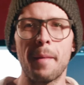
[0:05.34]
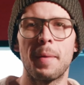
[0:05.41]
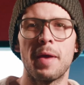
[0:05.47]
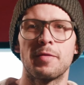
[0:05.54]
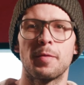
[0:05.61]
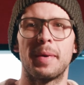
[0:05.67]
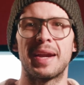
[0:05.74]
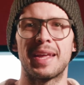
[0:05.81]
up,
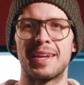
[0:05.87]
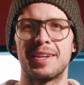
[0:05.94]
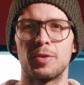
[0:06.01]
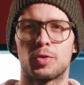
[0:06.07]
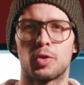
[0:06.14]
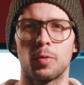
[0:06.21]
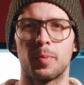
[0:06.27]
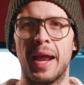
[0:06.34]
everybody in
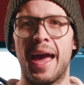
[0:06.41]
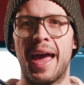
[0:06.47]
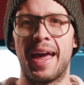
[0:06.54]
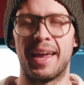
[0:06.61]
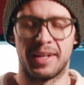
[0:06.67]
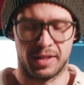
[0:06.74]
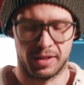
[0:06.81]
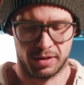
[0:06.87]
YouTube
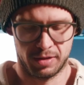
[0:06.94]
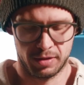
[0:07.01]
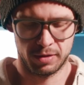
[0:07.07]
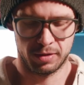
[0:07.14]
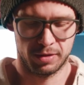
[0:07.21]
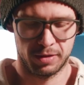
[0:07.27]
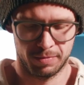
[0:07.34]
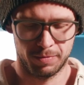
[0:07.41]
land?
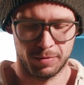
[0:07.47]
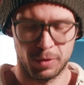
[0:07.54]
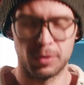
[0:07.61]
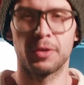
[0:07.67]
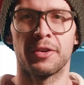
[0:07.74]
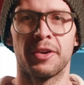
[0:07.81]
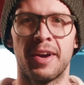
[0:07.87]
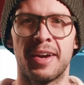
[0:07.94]

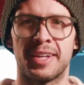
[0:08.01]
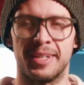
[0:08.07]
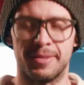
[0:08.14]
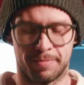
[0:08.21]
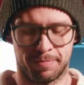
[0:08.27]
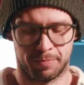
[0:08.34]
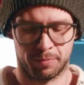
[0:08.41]
Alrighty.